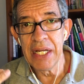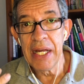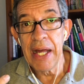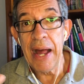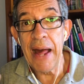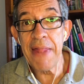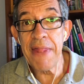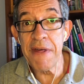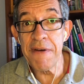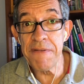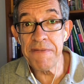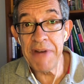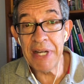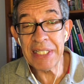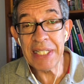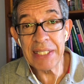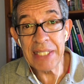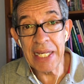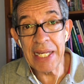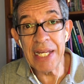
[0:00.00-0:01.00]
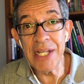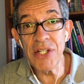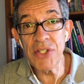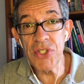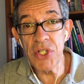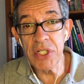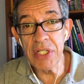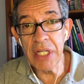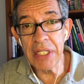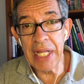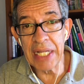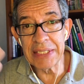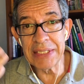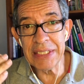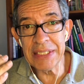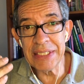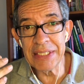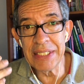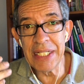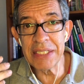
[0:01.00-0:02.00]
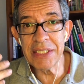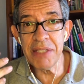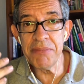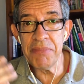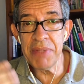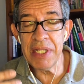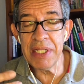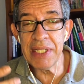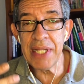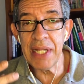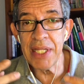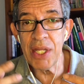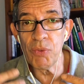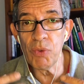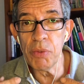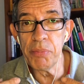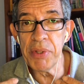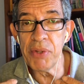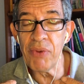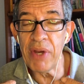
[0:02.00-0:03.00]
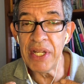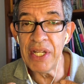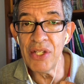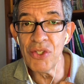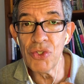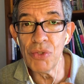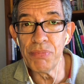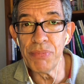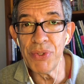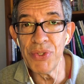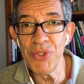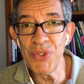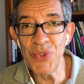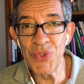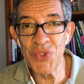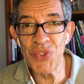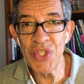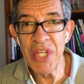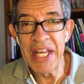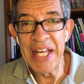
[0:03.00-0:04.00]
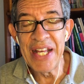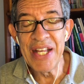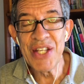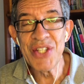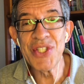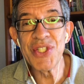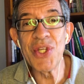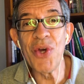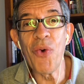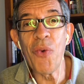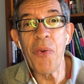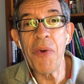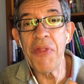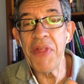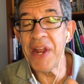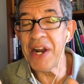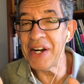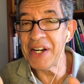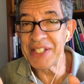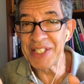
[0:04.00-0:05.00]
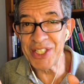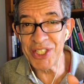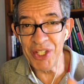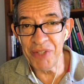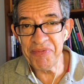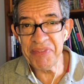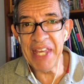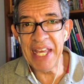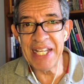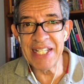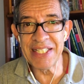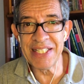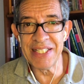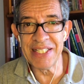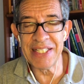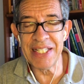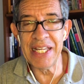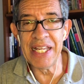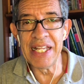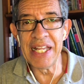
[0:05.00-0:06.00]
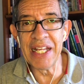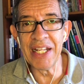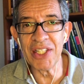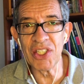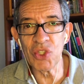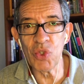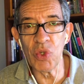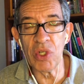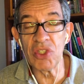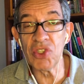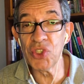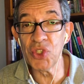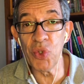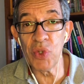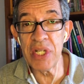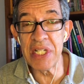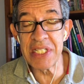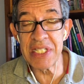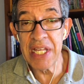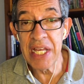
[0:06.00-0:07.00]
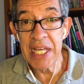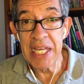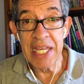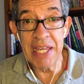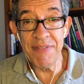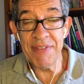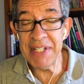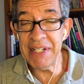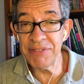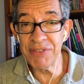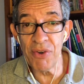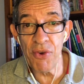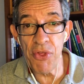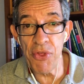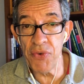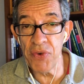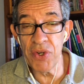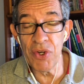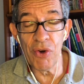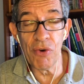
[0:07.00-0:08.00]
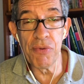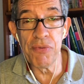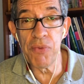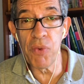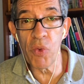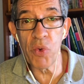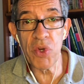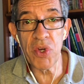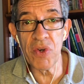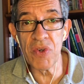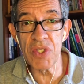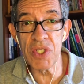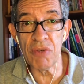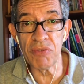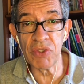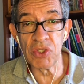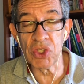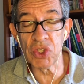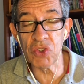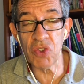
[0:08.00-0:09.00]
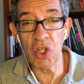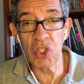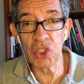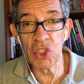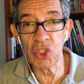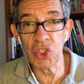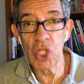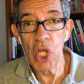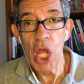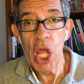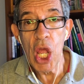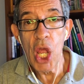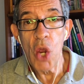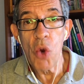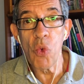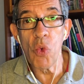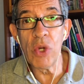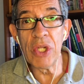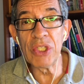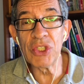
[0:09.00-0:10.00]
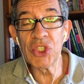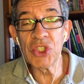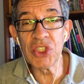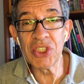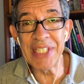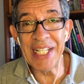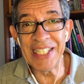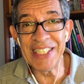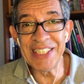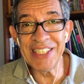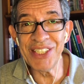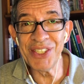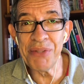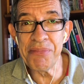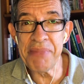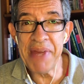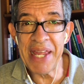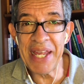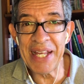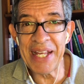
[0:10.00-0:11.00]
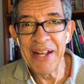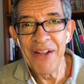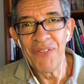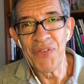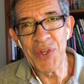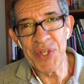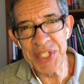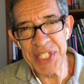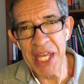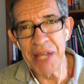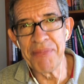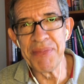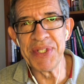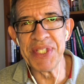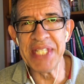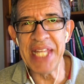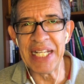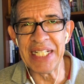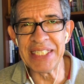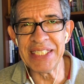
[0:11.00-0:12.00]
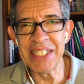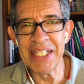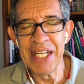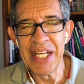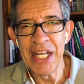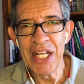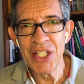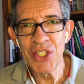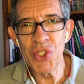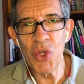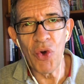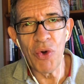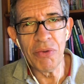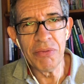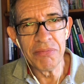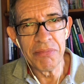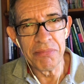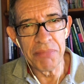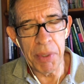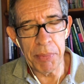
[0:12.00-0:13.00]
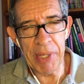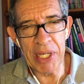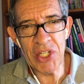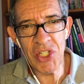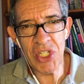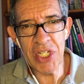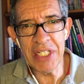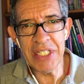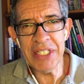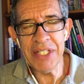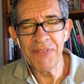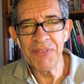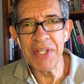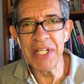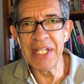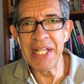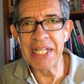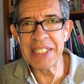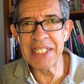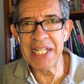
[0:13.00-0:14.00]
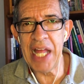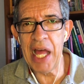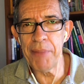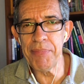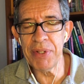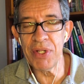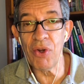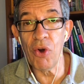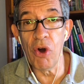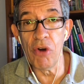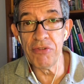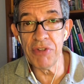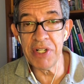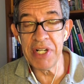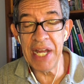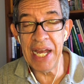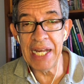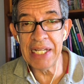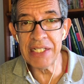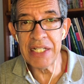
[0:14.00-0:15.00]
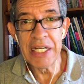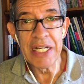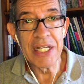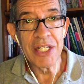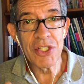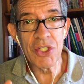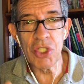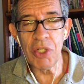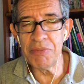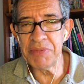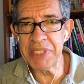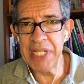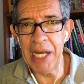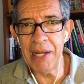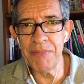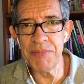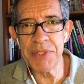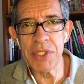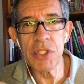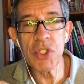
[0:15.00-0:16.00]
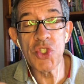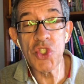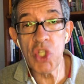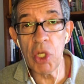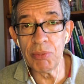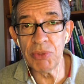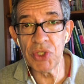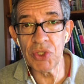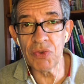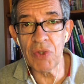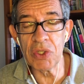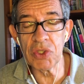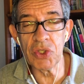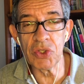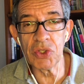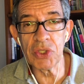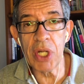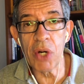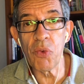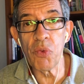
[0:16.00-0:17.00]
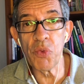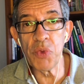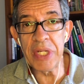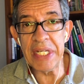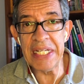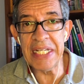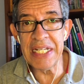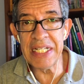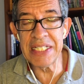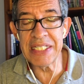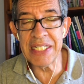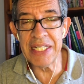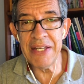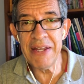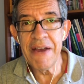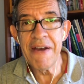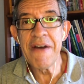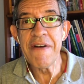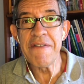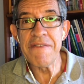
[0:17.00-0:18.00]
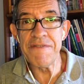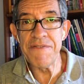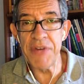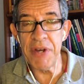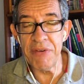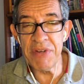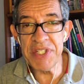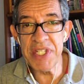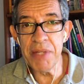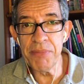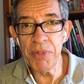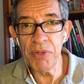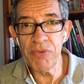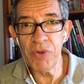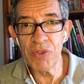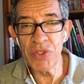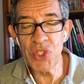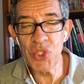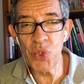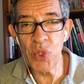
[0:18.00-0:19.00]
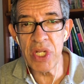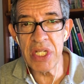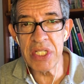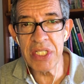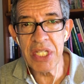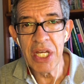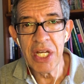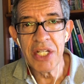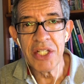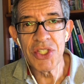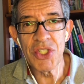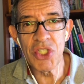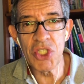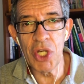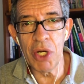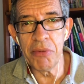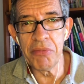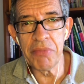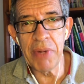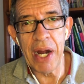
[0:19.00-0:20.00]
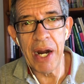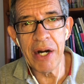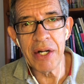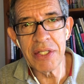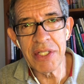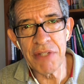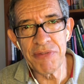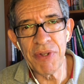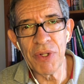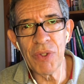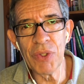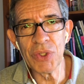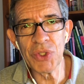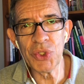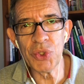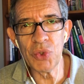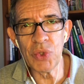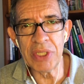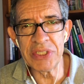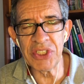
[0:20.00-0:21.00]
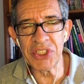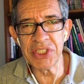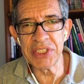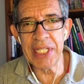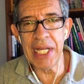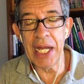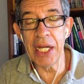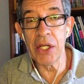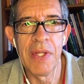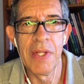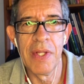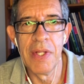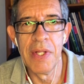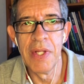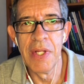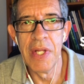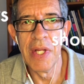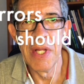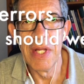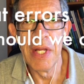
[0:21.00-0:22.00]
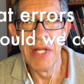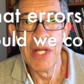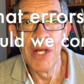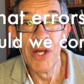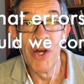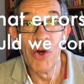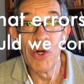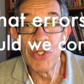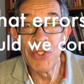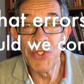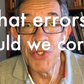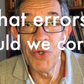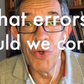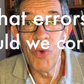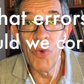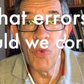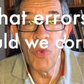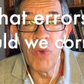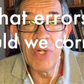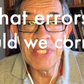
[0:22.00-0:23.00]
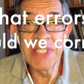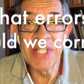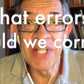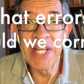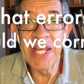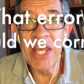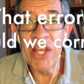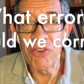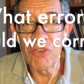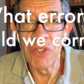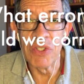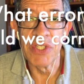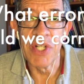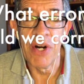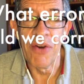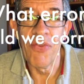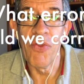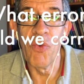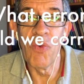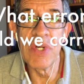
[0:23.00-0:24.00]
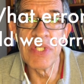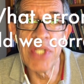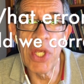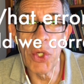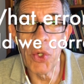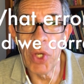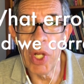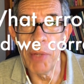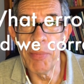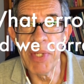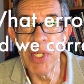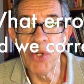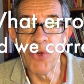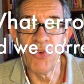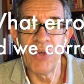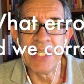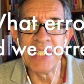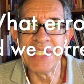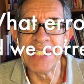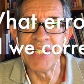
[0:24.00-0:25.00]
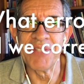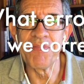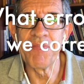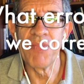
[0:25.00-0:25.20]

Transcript: And the fact that they internalize it doesn't mean that they will be ready to produce. So there are some cases in English where students, even after 3 or 4 years of instructions, will tend to make the same mistakes. So be patient, it doesn't happen overnight. Sometimes some structures are really easy, very simple for the students, some are difficult to understand. So what errors are the ones that you're going to be correcting?